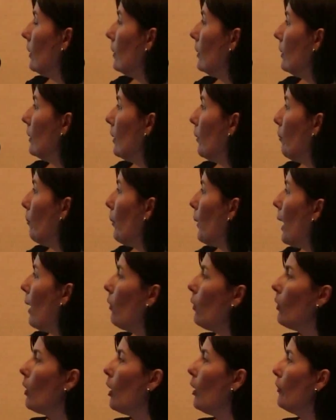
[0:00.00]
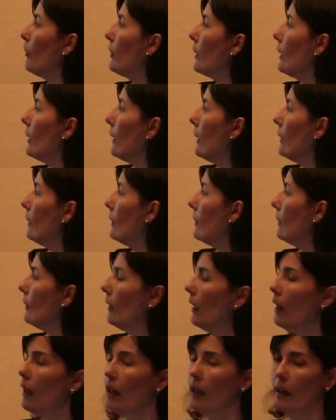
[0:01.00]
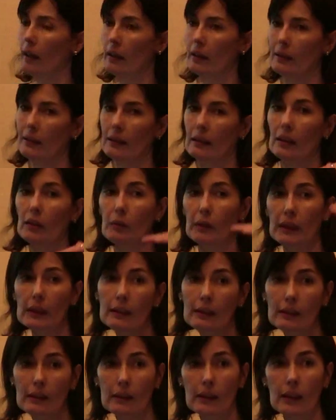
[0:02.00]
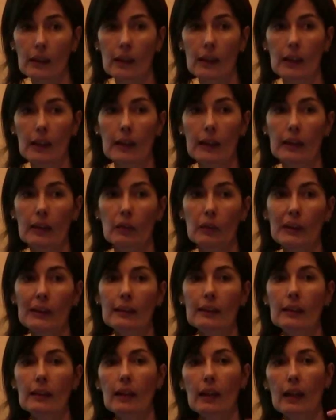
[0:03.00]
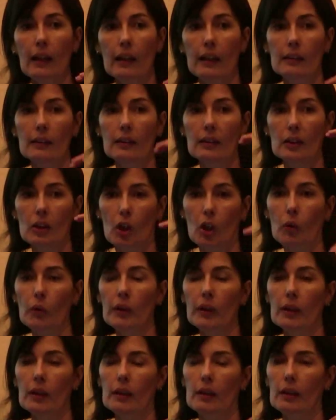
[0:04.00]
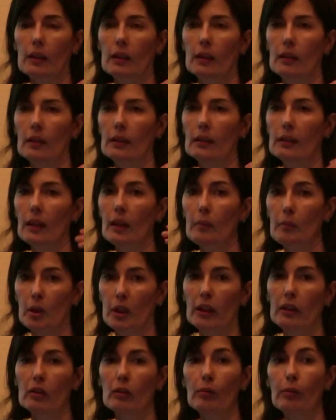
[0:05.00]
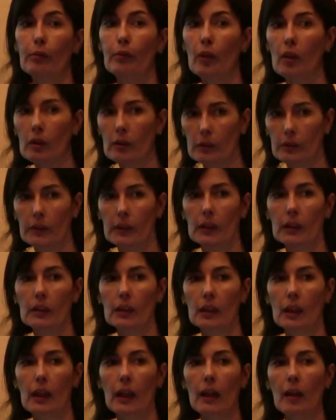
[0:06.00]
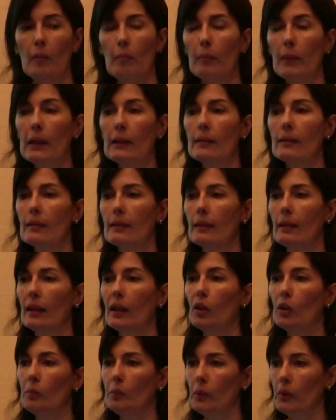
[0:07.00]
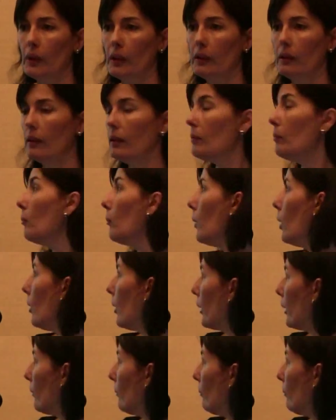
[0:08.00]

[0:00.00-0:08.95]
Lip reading: the power of the lens is increasing, and so the subject, to focus it, must accommodate it more.